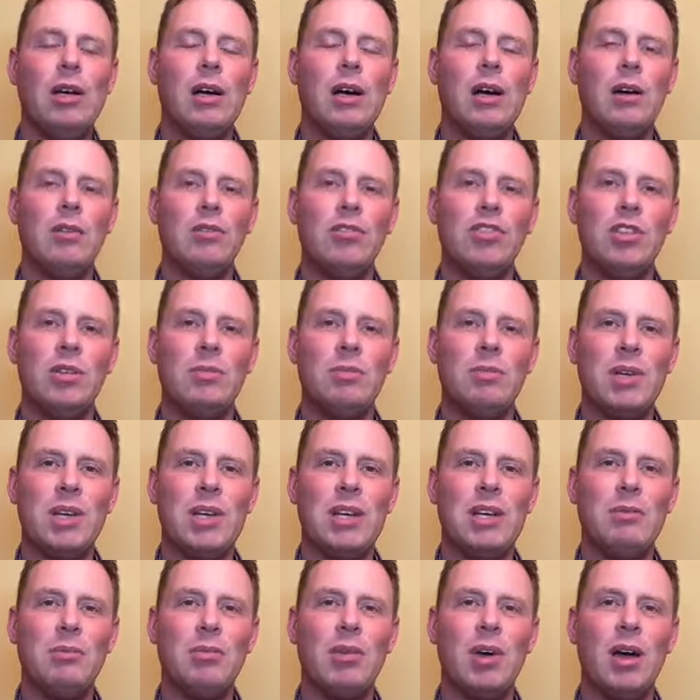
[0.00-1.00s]
of Jim
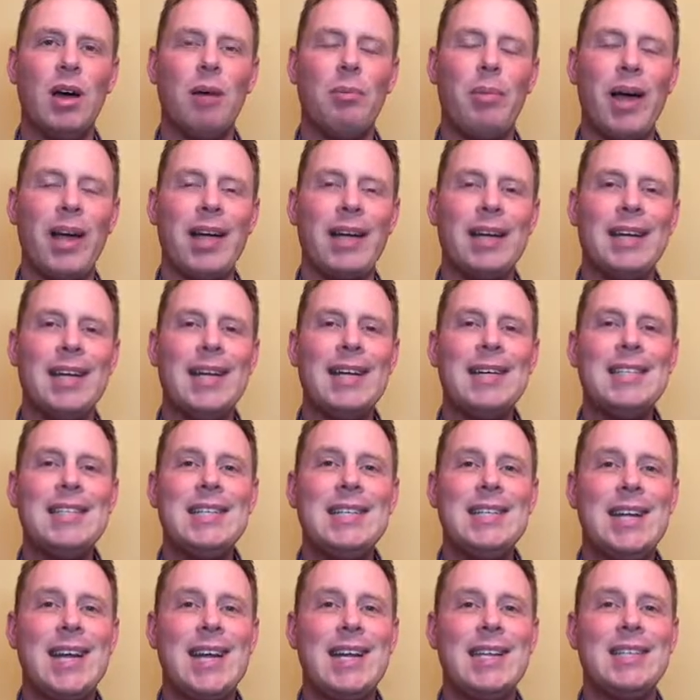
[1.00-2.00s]
Beam back in
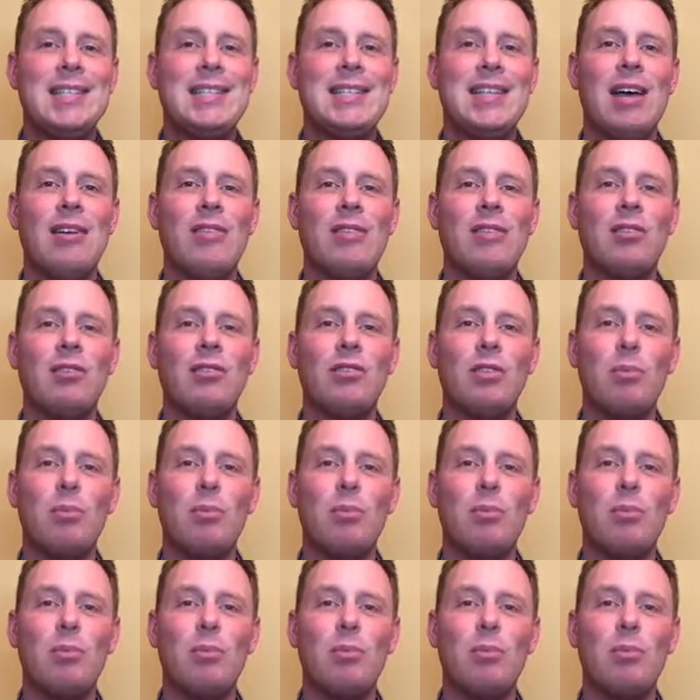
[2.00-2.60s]
1987